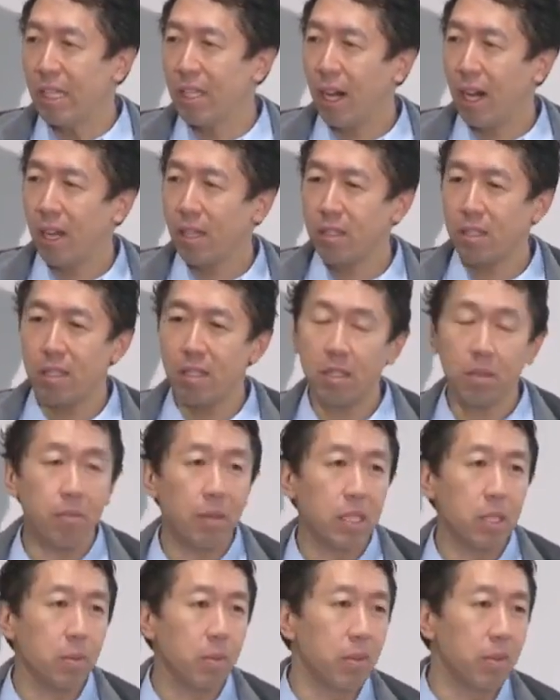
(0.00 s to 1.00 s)
art into
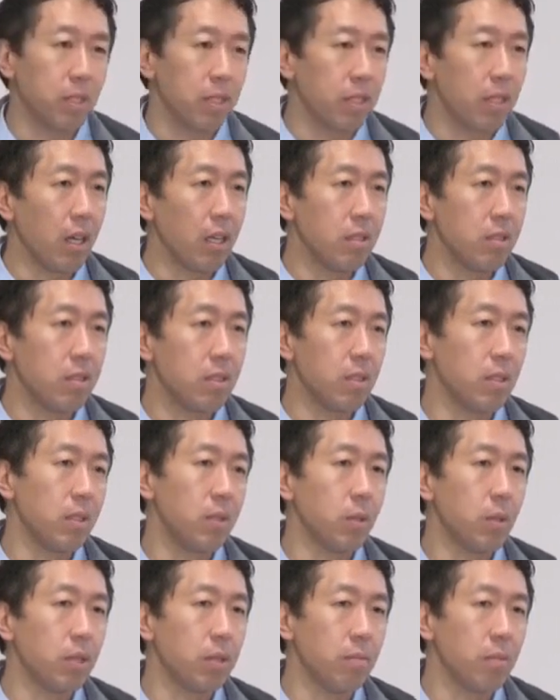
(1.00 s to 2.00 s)
much more of a science, so that
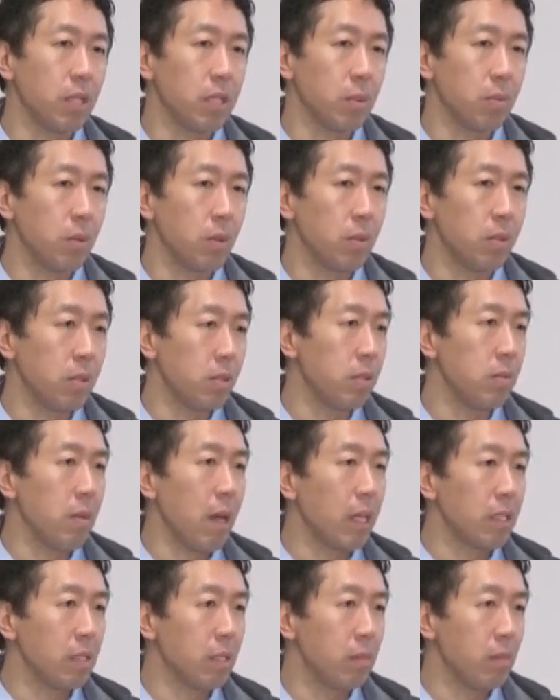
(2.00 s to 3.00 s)
you can much more
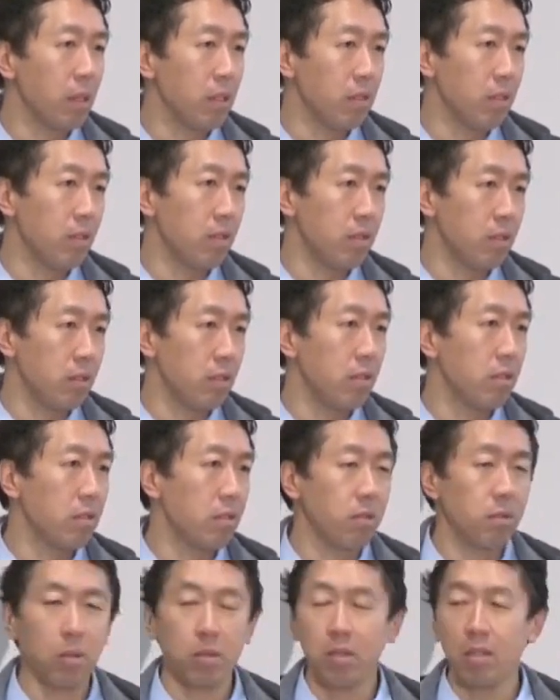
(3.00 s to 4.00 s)
systematically make these
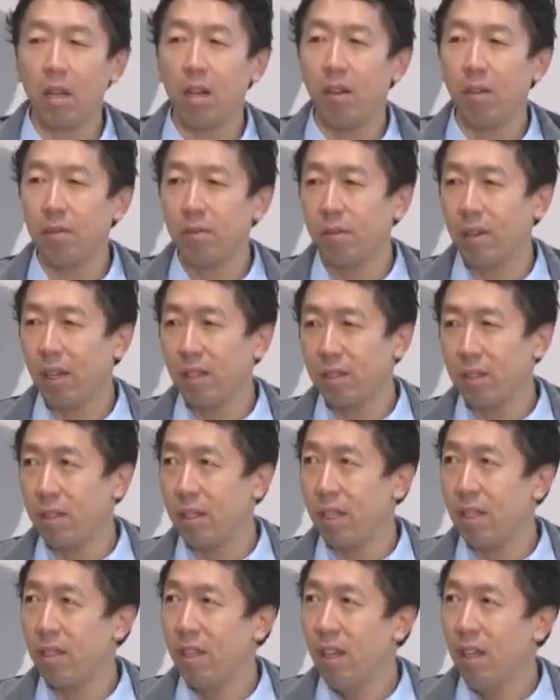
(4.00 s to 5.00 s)
decisions yourself, rather
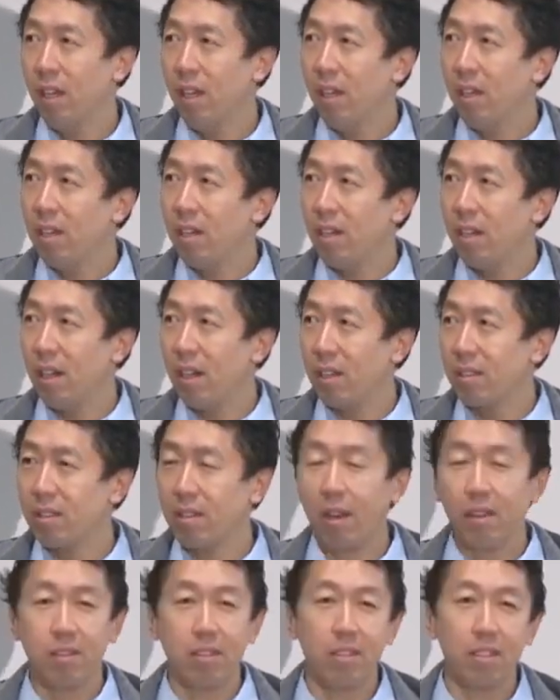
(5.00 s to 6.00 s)
than
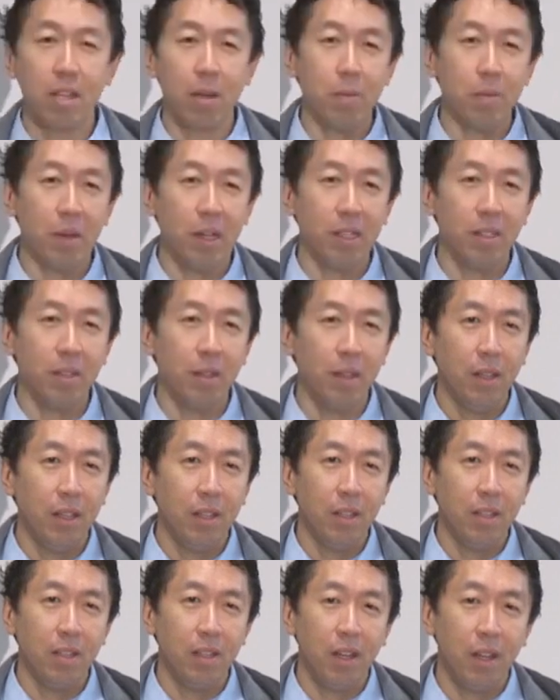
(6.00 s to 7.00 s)
talk to someone
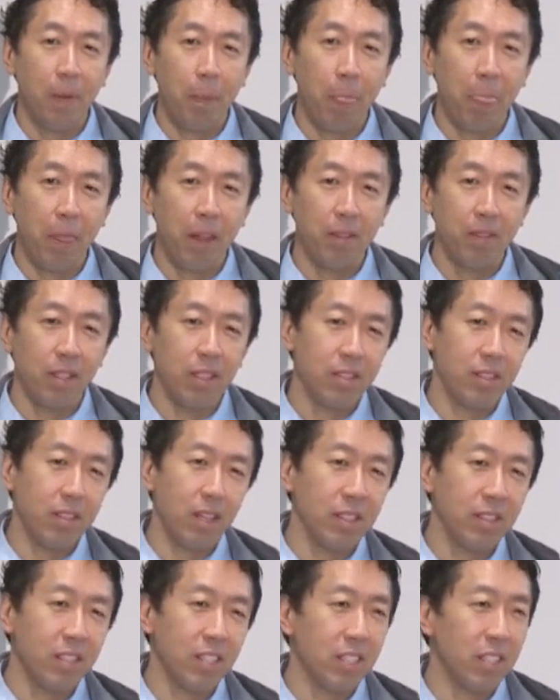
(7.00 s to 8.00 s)
that's
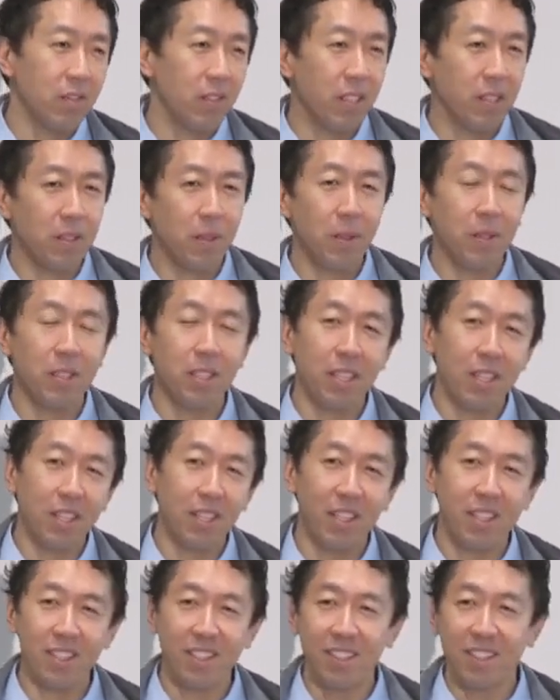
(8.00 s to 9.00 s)
done this for 30
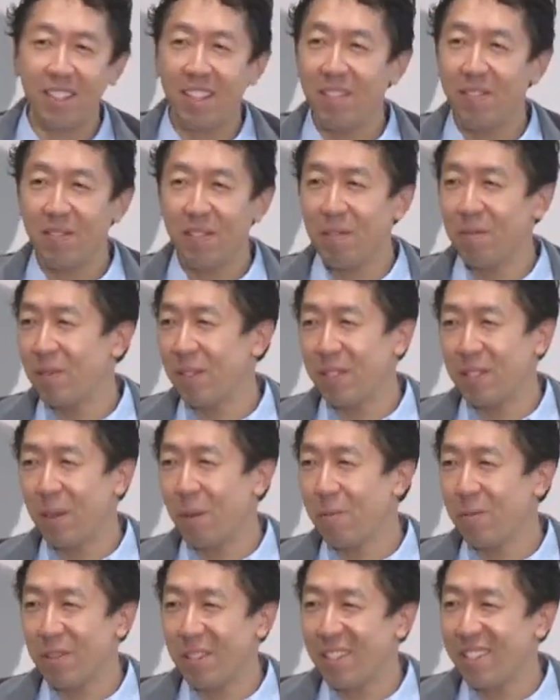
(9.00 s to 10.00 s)
years, then for
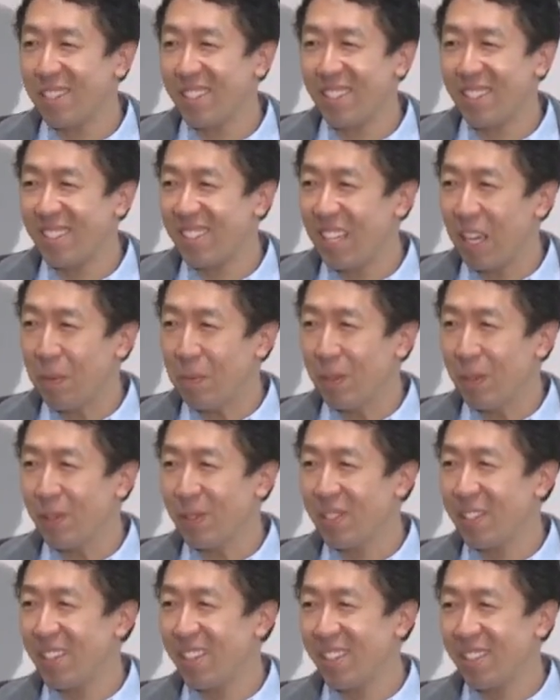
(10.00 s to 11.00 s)
some reason is able
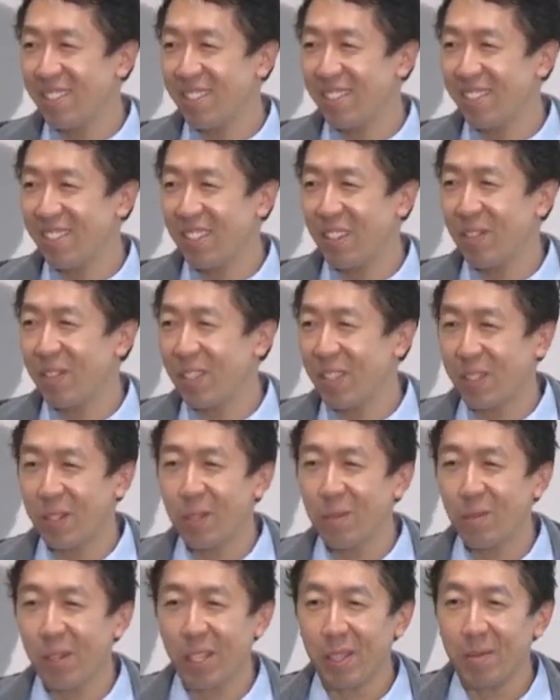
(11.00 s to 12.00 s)
to give you the
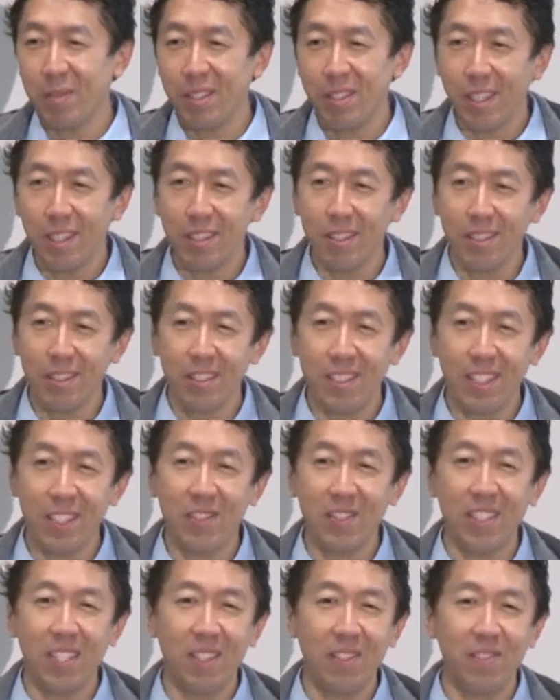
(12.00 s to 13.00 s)
good recommendations,
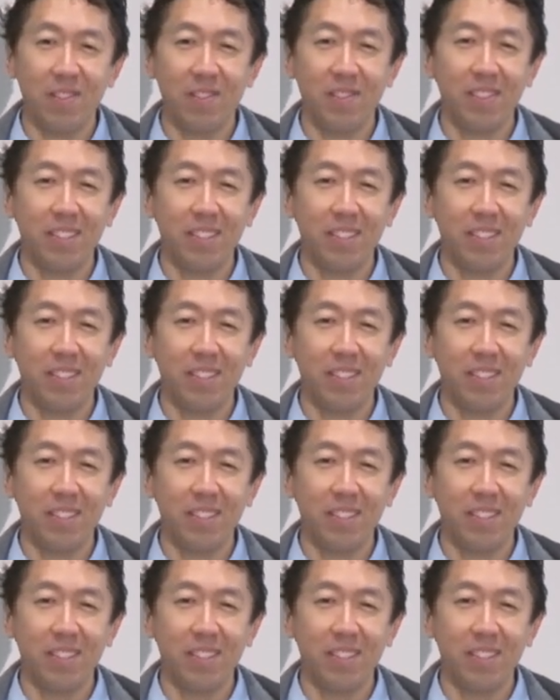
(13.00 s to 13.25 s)
even if,